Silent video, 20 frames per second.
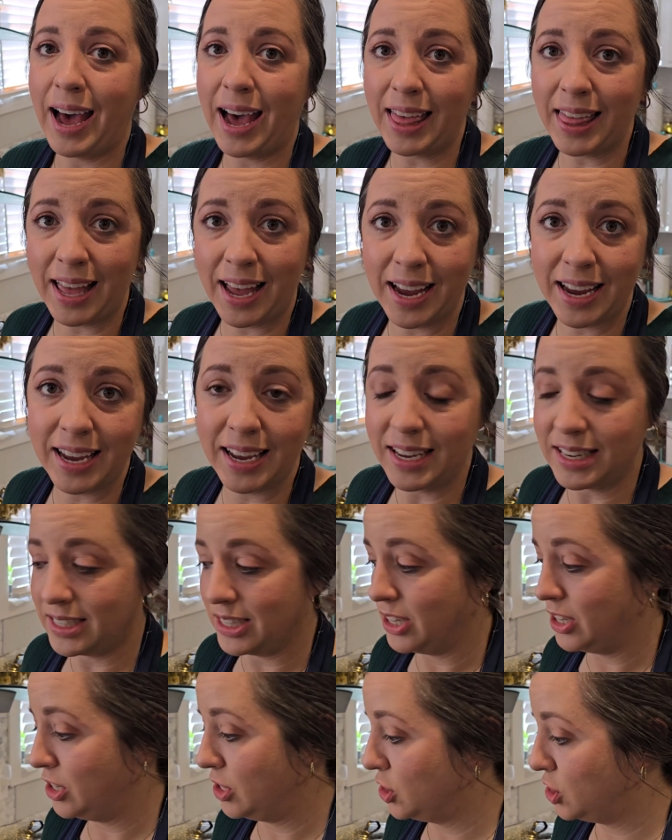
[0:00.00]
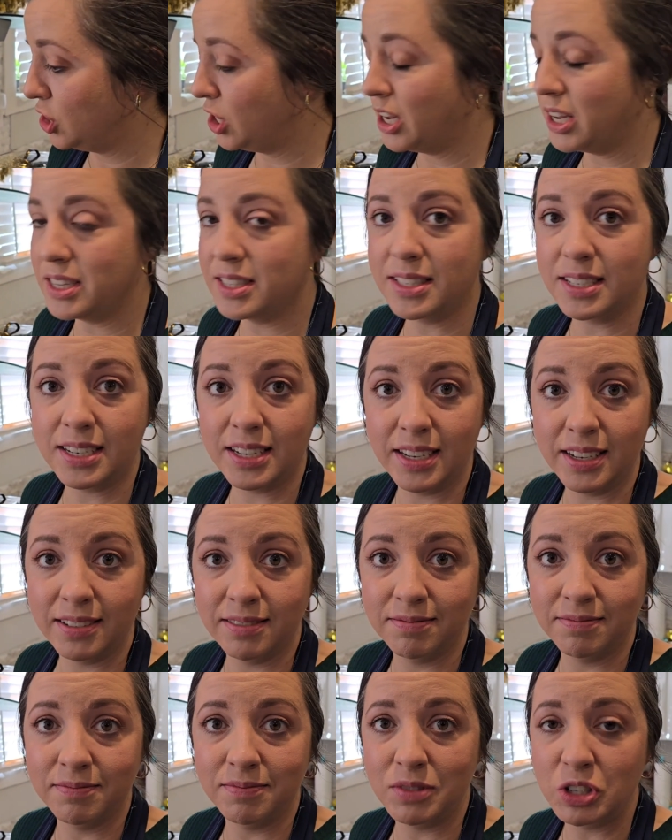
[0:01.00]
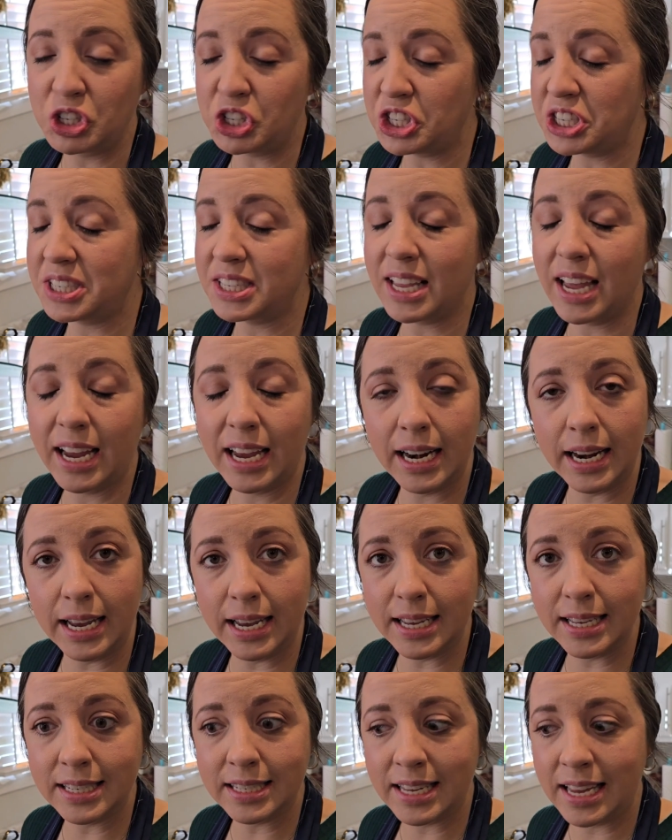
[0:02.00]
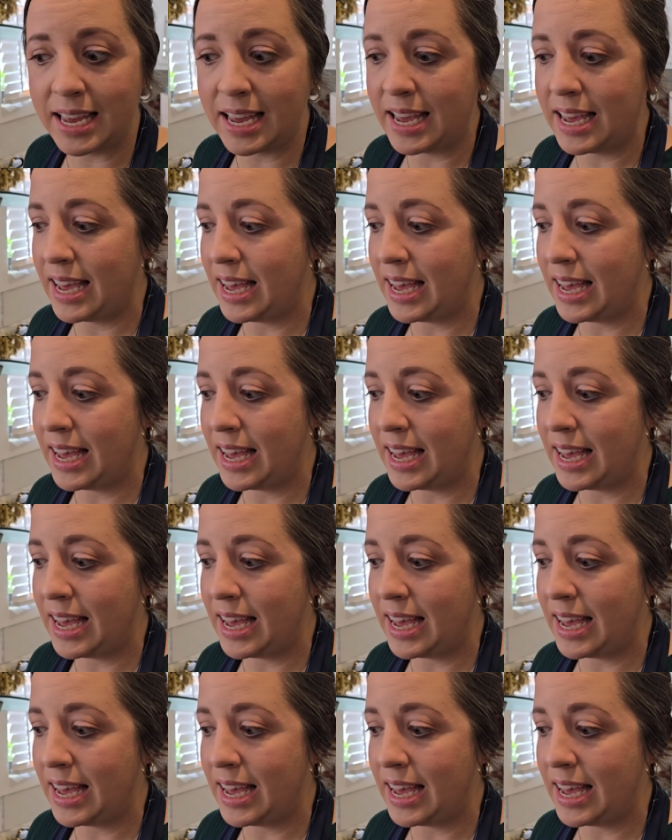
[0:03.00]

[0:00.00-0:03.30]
I like it just like it is.